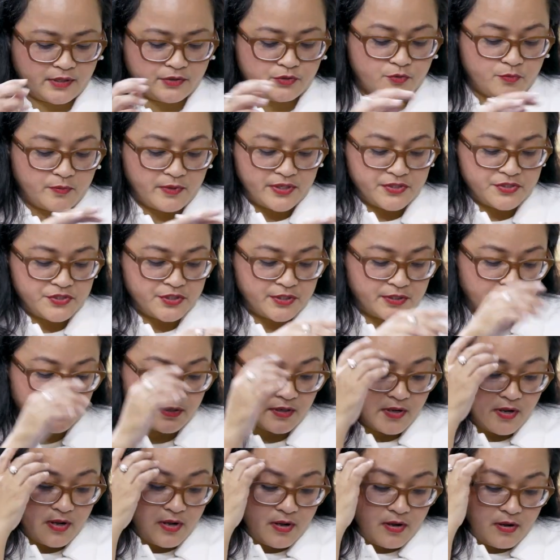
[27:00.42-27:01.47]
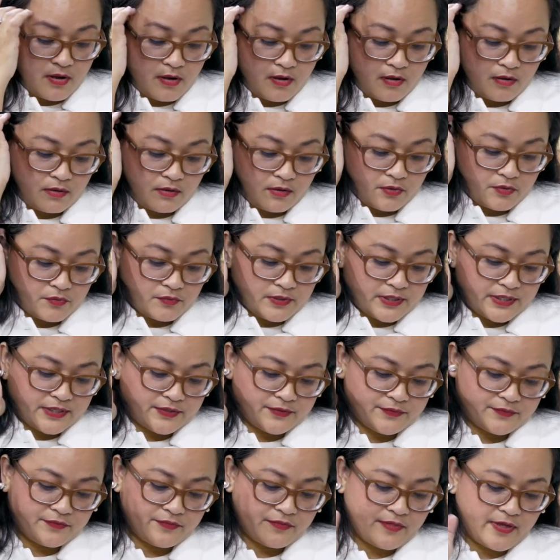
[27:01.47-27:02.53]
You mentioned
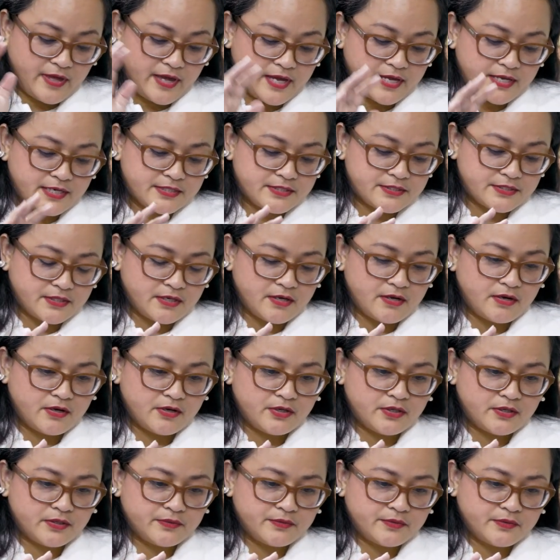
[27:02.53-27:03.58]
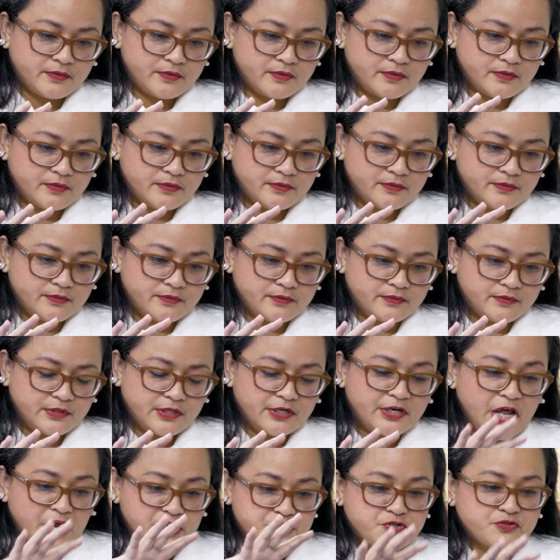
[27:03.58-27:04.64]
earlier that
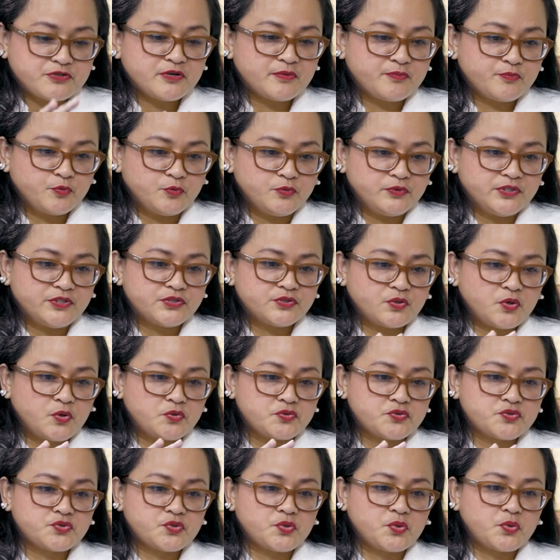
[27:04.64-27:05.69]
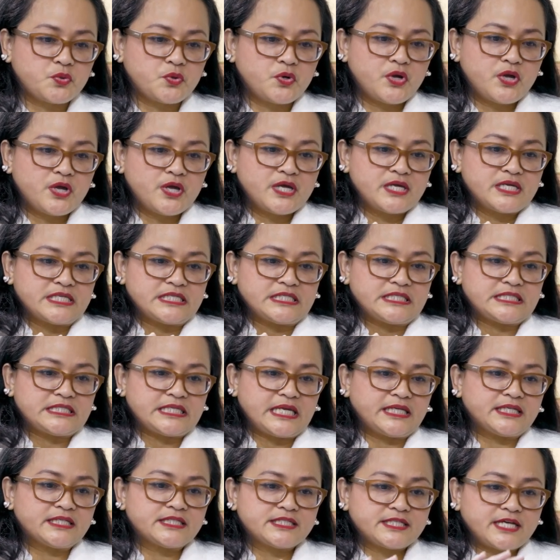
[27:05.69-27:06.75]
the National Police also
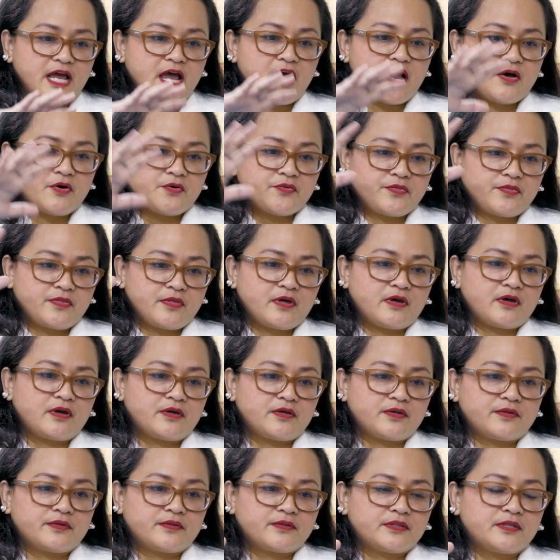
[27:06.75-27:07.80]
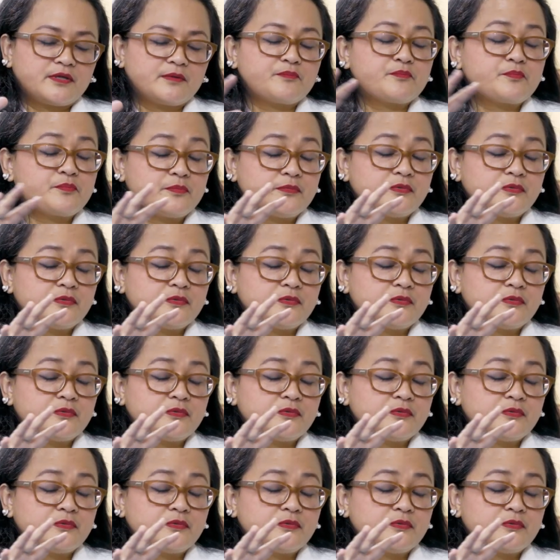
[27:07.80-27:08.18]
sent out the